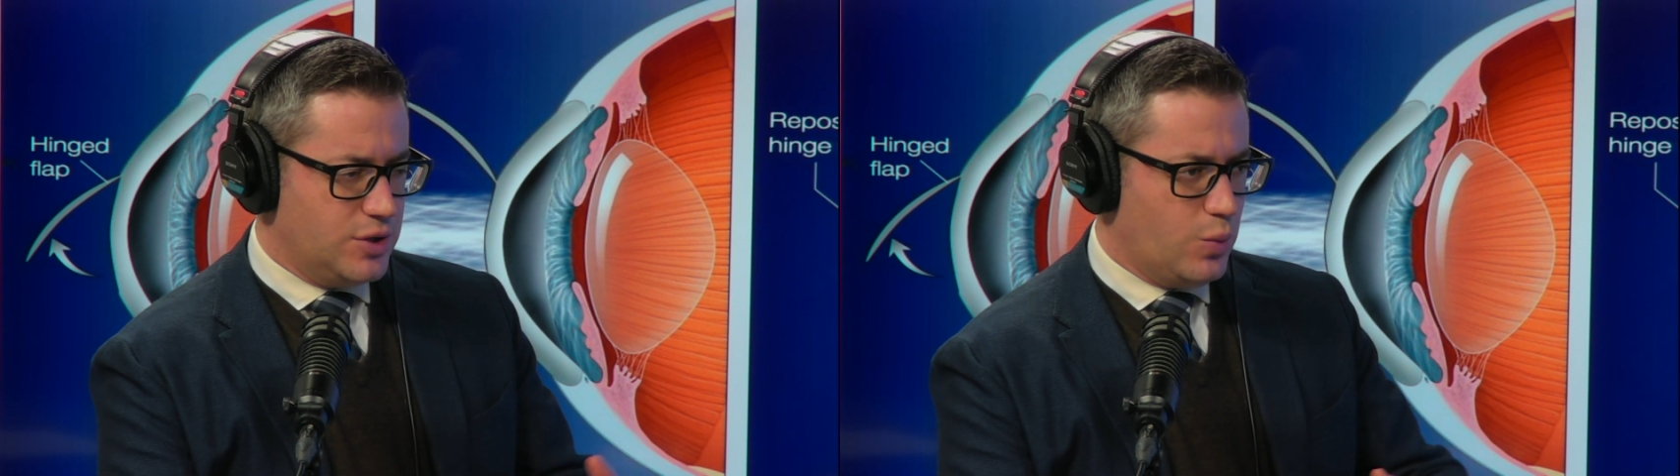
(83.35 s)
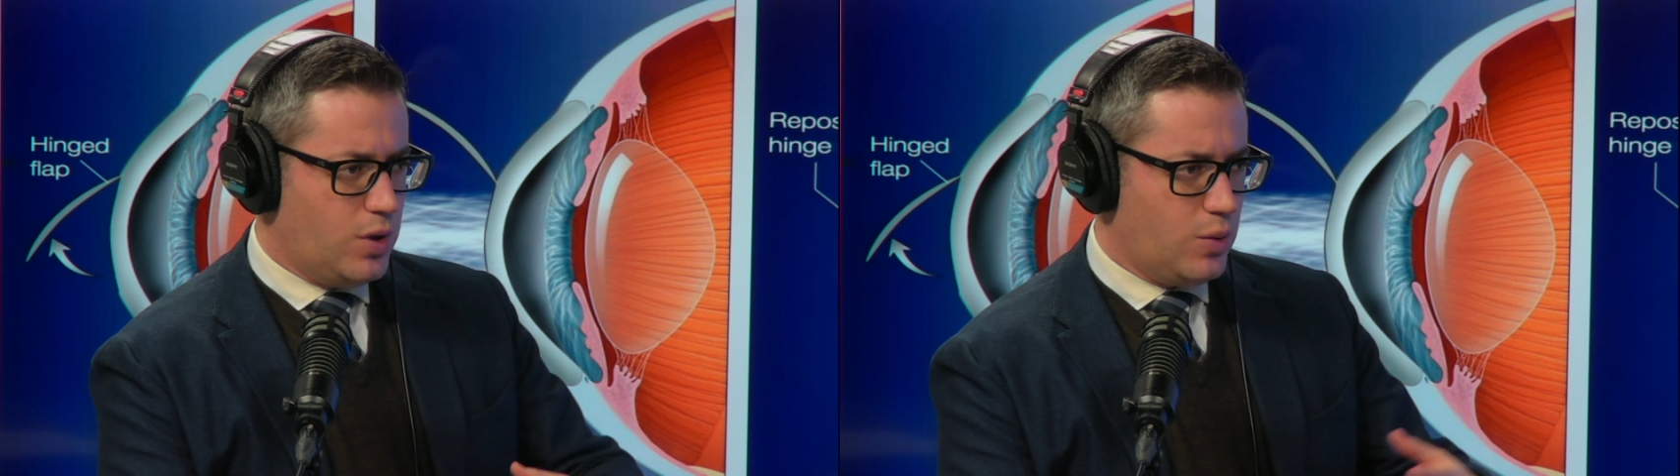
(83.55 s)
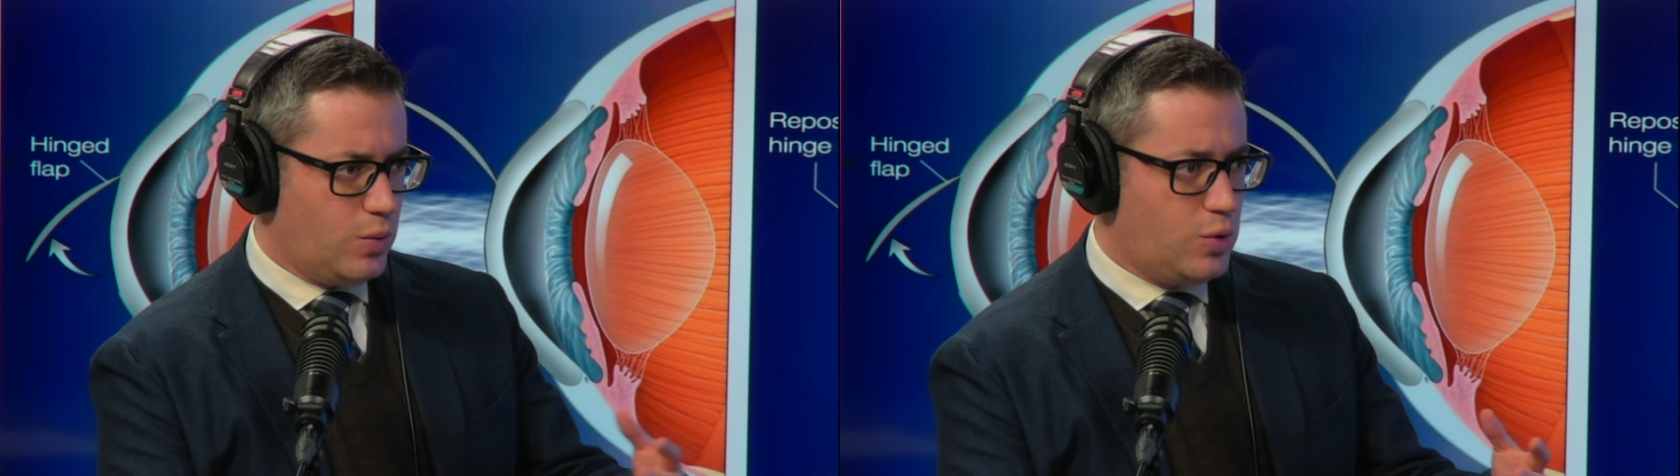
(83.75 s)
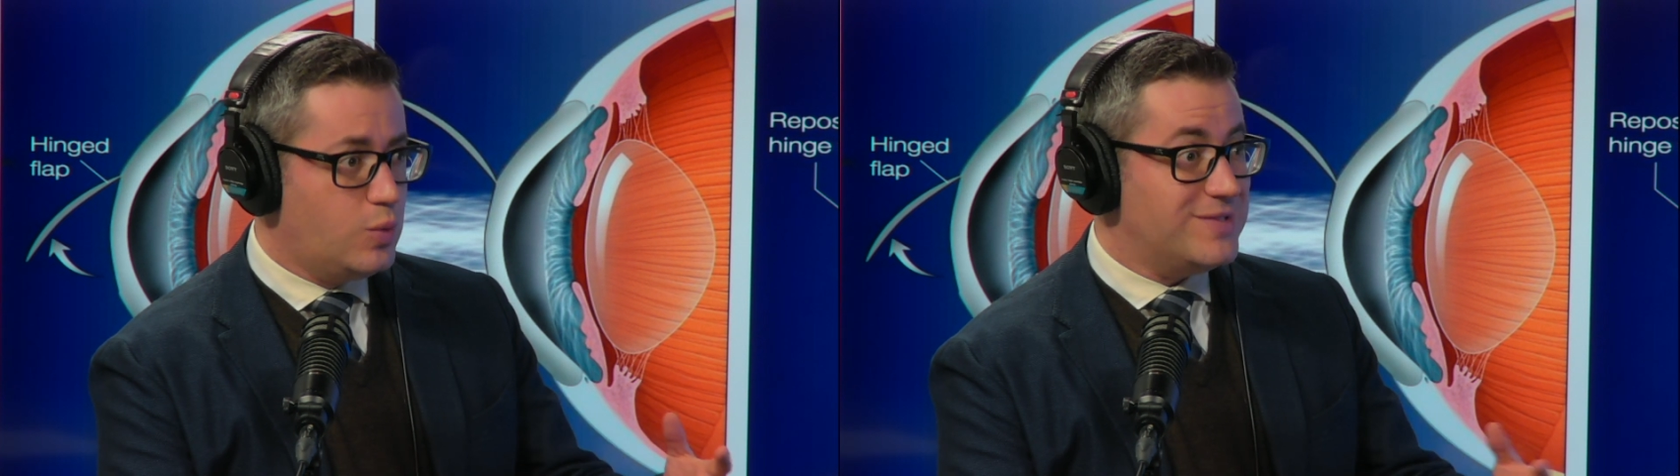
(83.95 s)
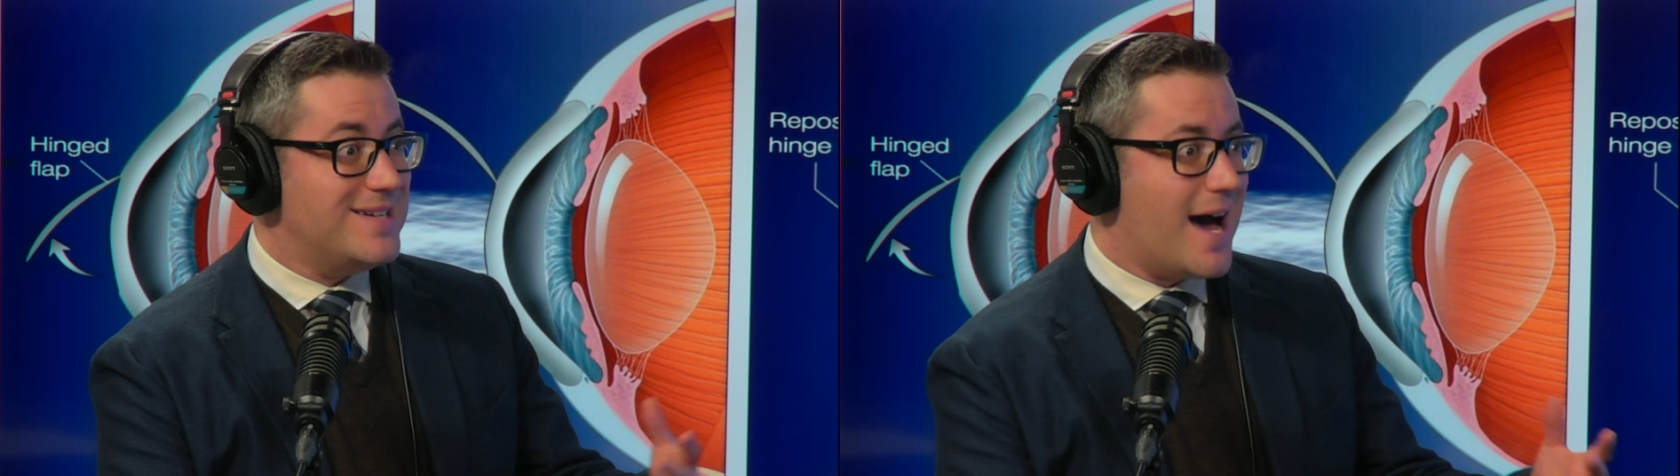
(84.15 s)
What who
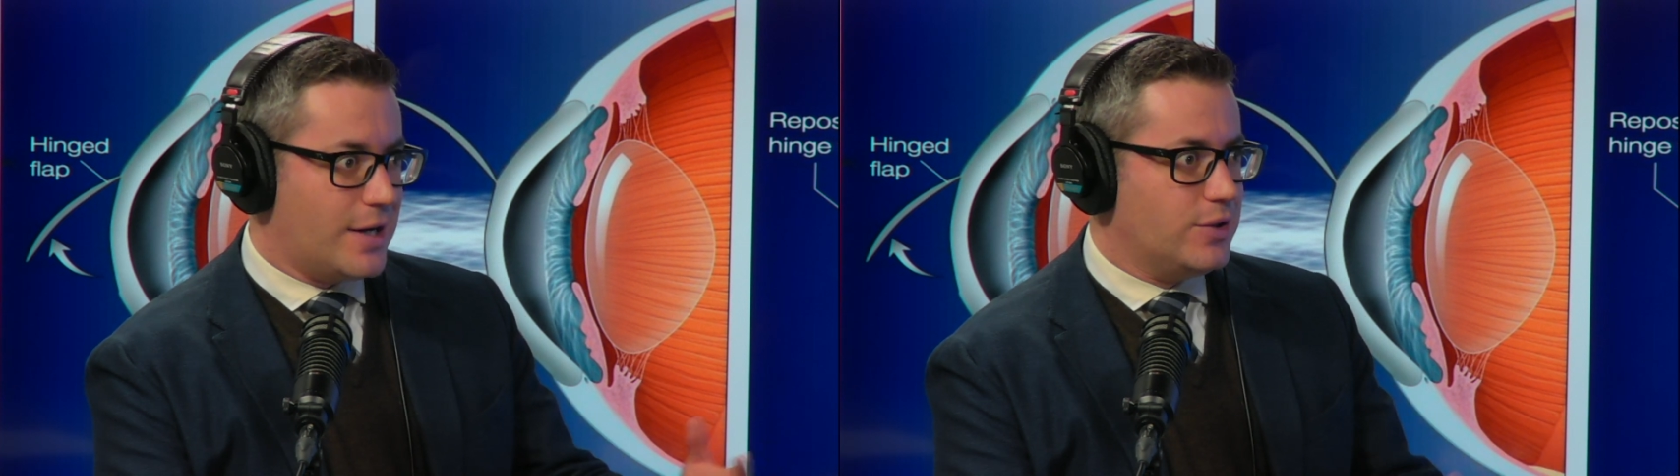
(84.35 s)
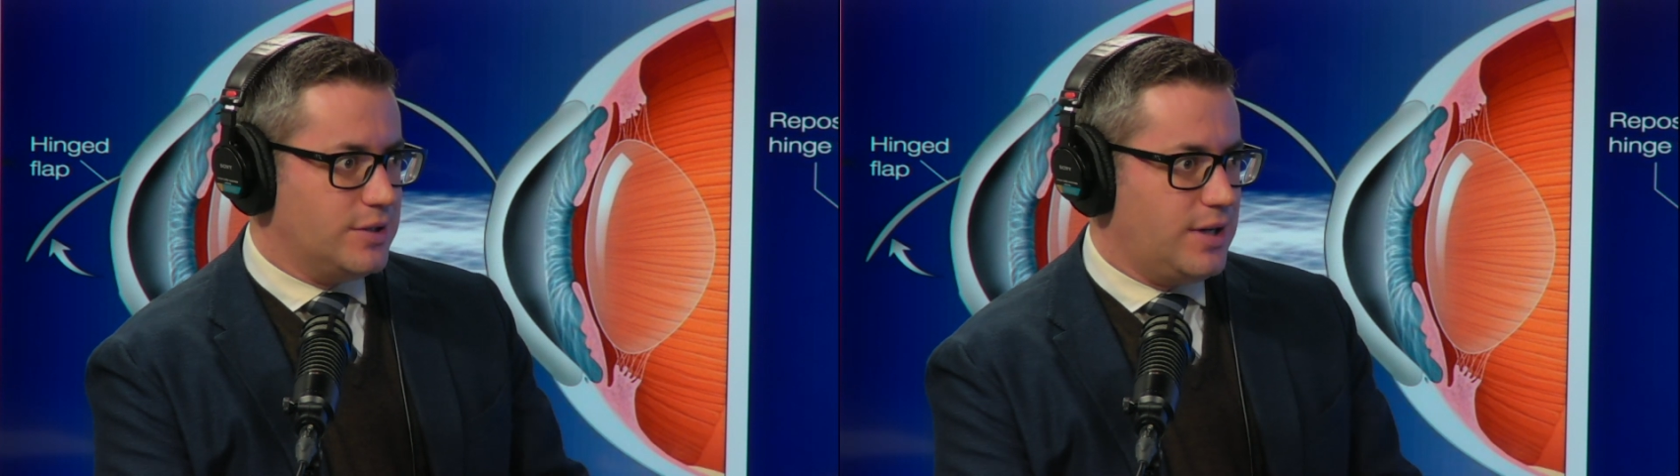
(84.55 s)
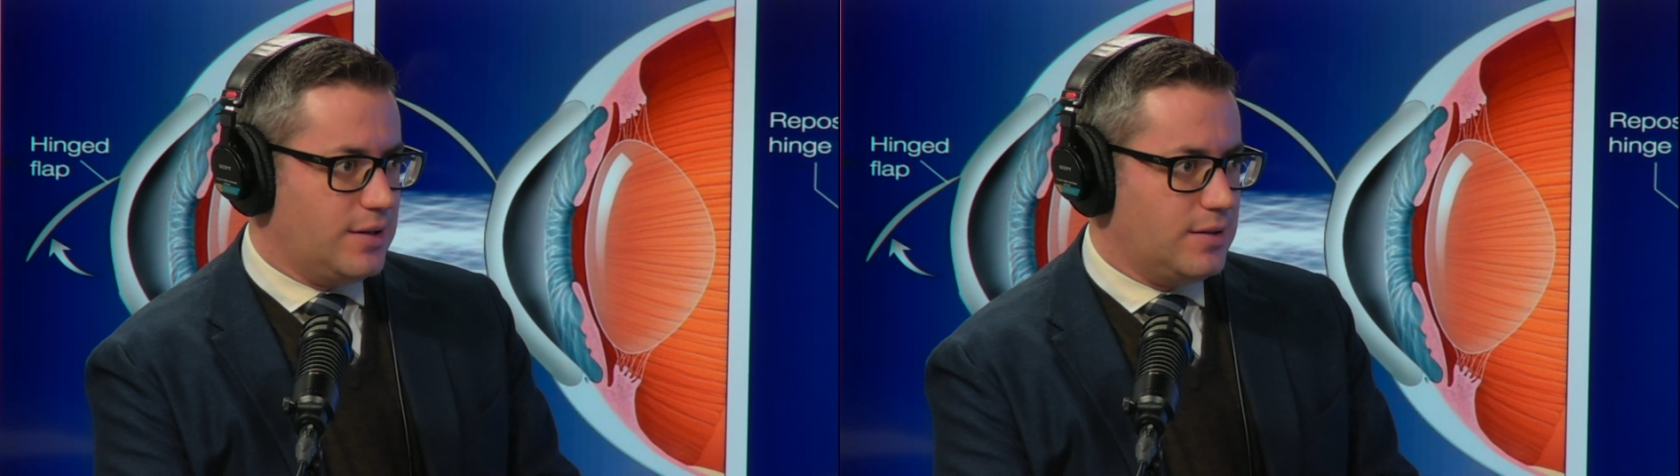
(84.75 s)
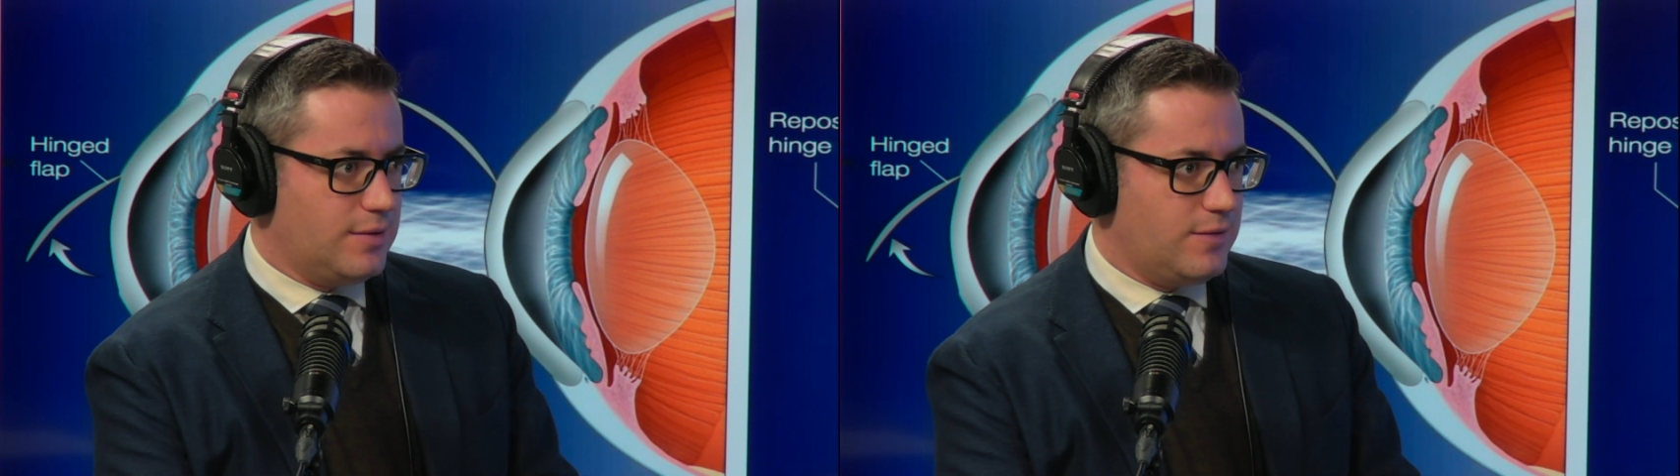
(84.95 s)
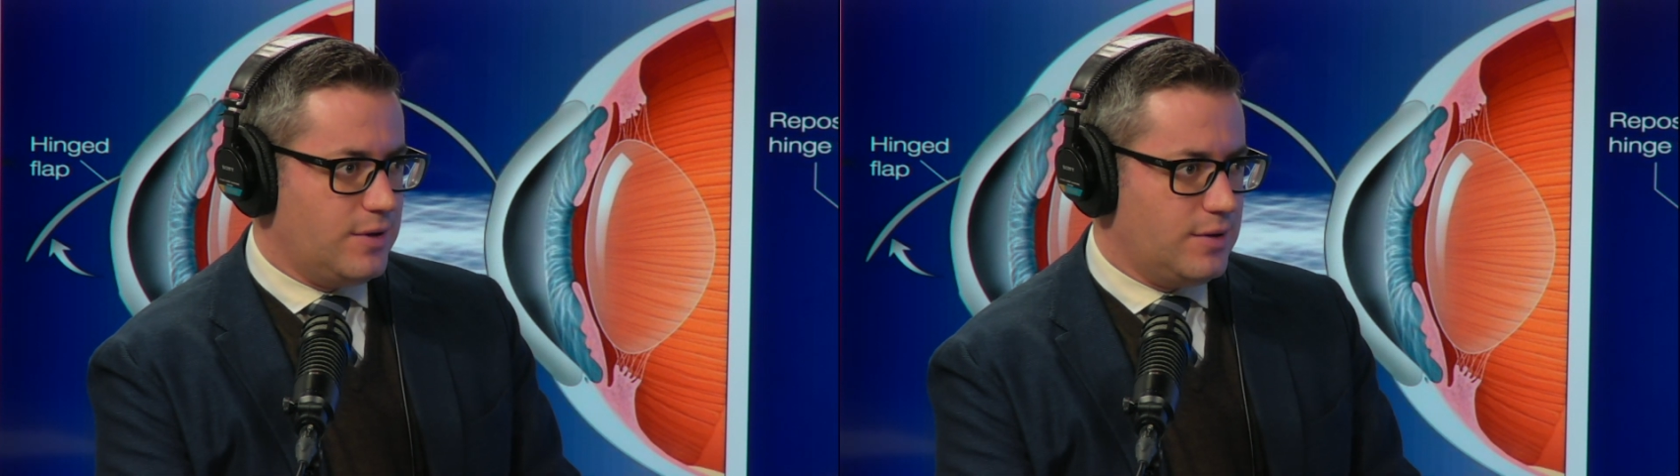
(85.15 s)
was not a good candidate
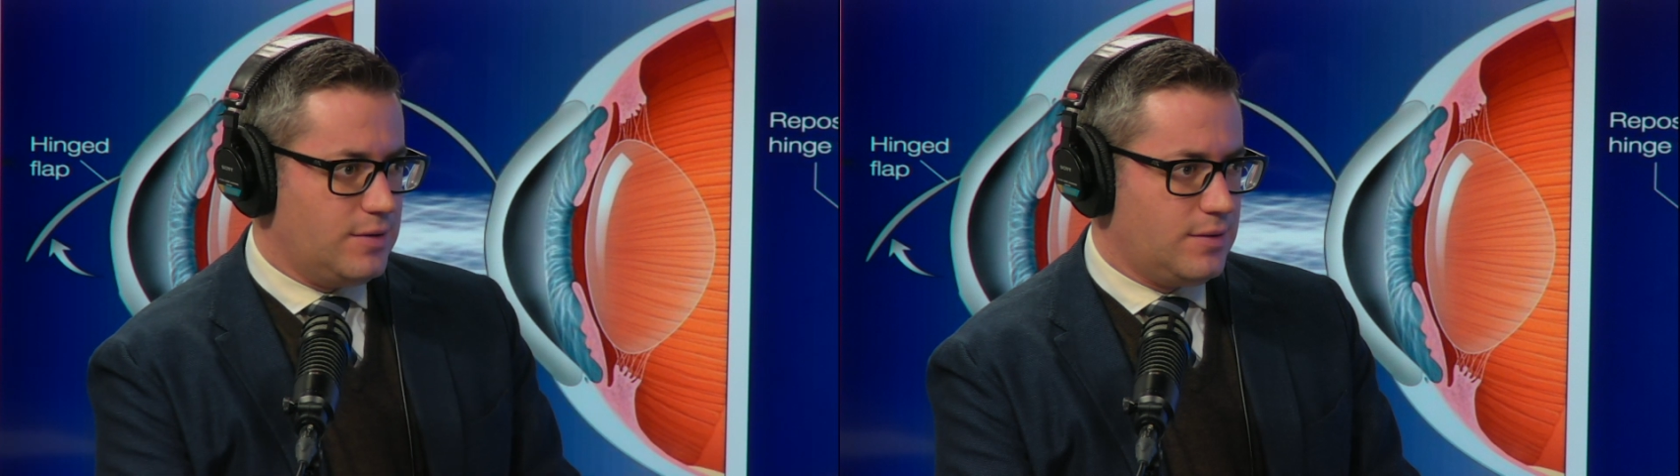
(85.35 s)
for this?